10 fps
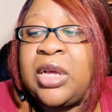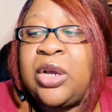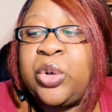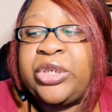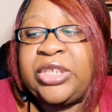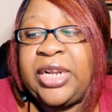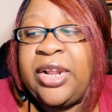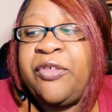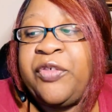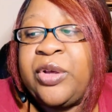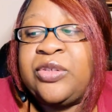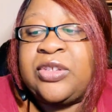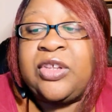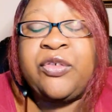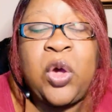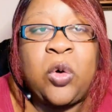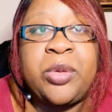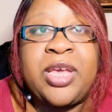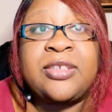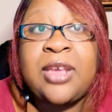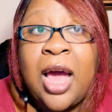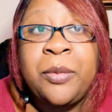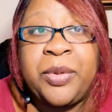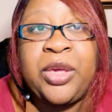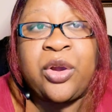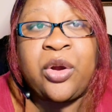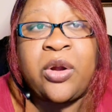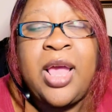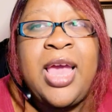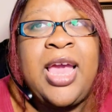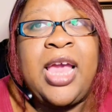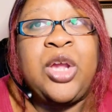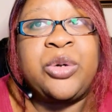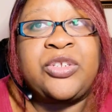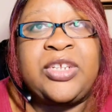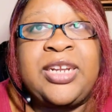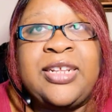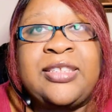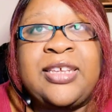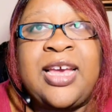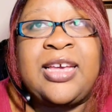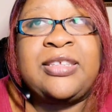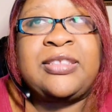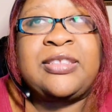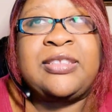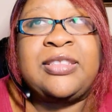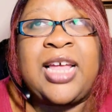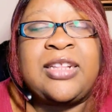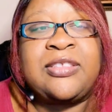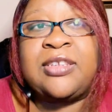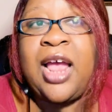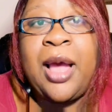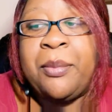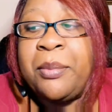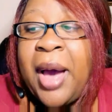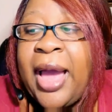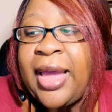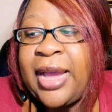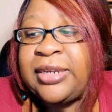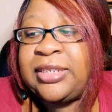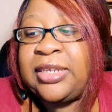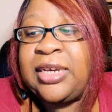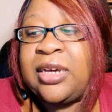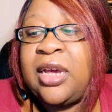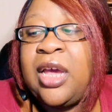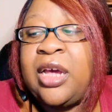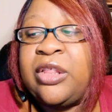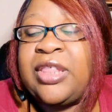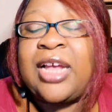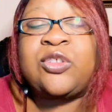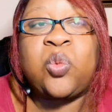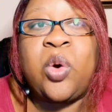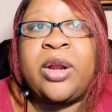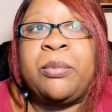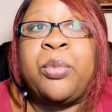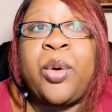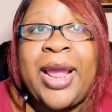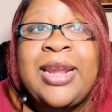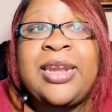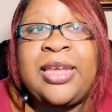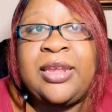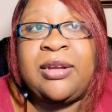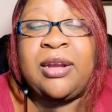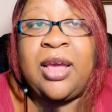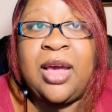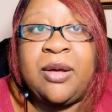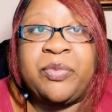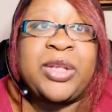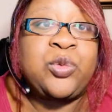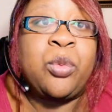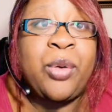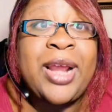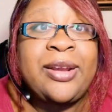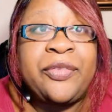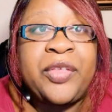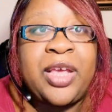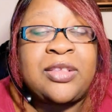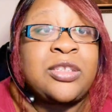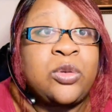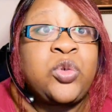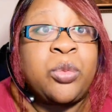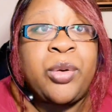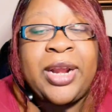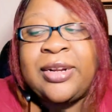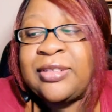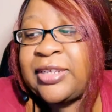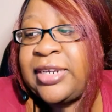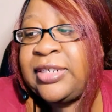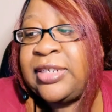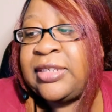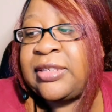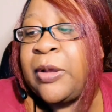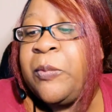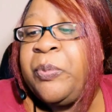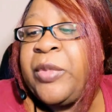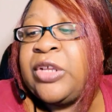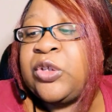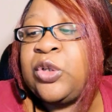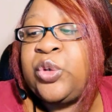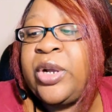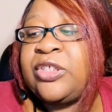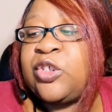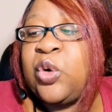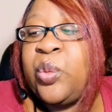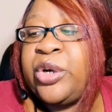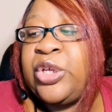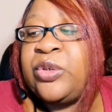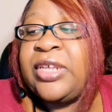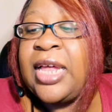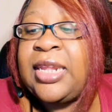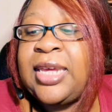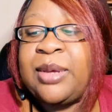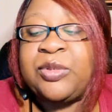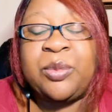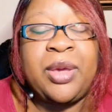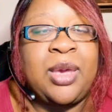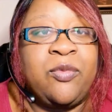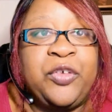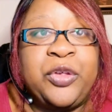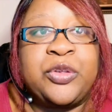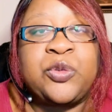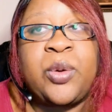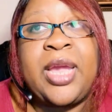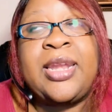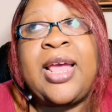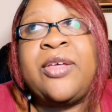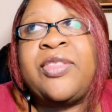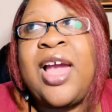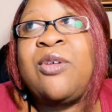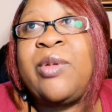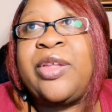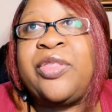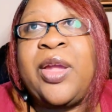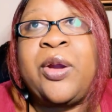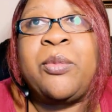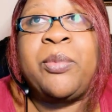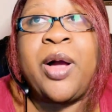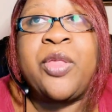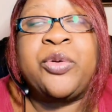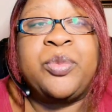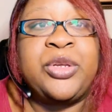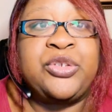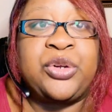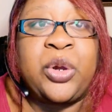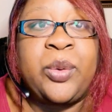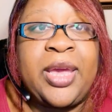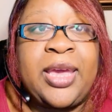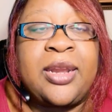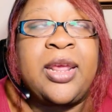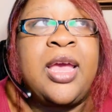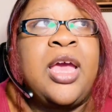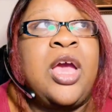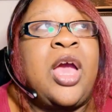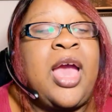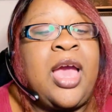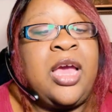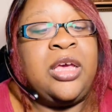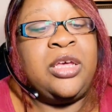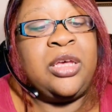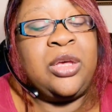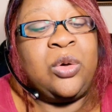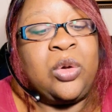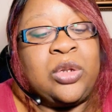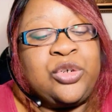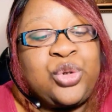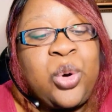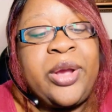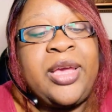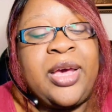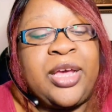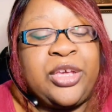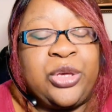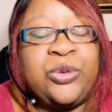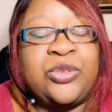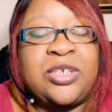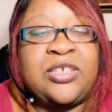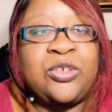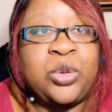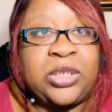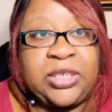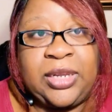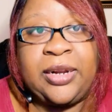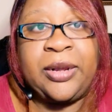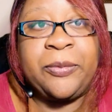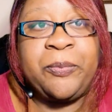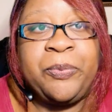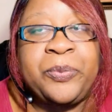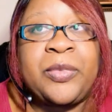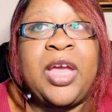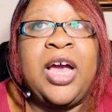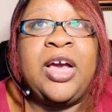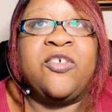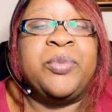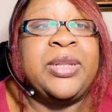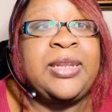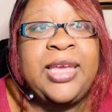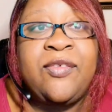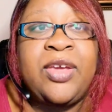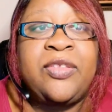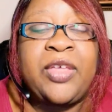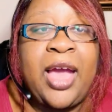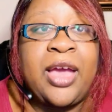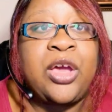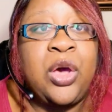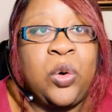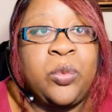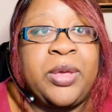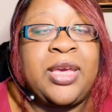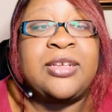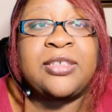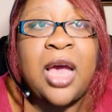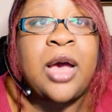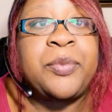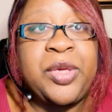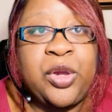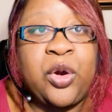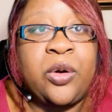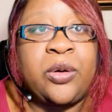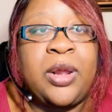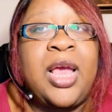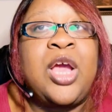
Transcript: Christina feels as if Kobe is copying her. And Christina says, that's not my idea. That's what Brandon thinks. Those are Brandon's ideas. So LaToya says, well, what are you telling him to make him feel this way? Now that right there bothered me to no end. LaToya accuses Christina of believing that Kobe is copying her.